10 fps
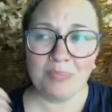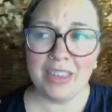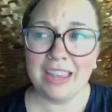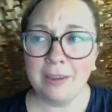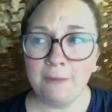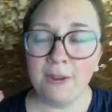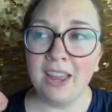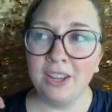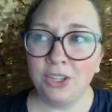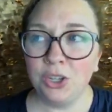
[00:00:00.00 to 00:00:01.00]
If
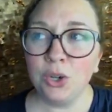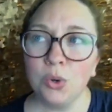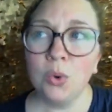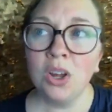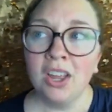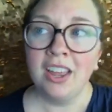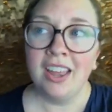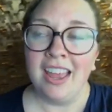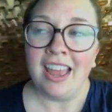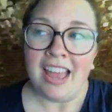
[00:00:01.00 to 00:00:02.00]
you
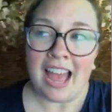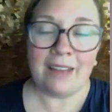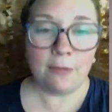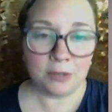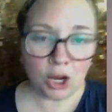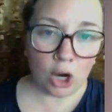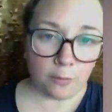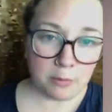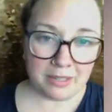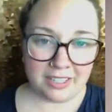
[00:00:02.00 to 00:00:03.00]
have a
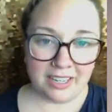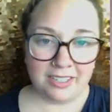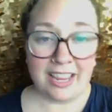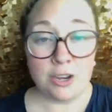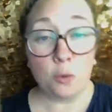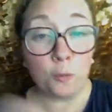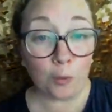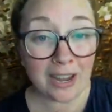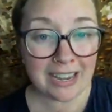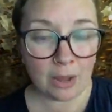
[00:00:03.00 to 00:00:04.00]
photography business and your
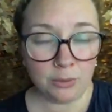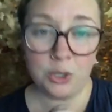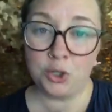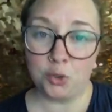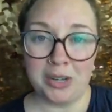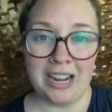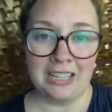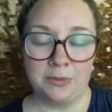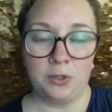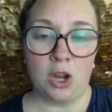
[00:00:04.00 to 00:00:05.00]
friend down the street
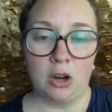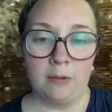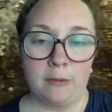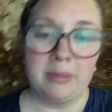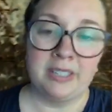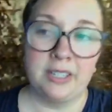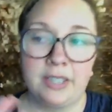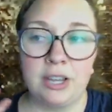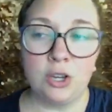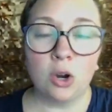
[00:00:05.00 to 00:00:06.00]
has a photography business
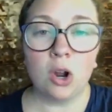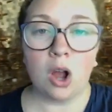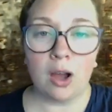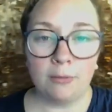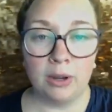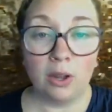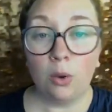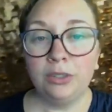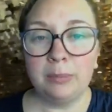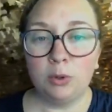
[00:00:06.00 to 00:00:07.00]
and you're offering
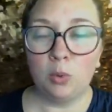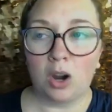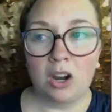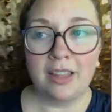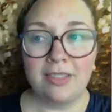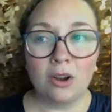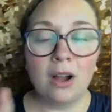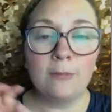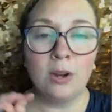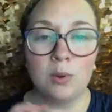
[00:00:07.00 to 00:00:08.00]
only boudoir and they're
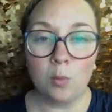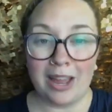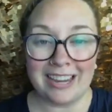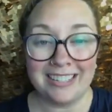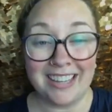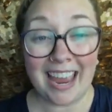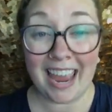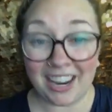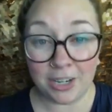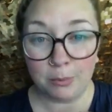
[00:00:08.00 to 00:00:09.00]
offering weddings
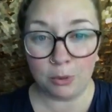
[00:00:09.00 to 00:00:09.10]
and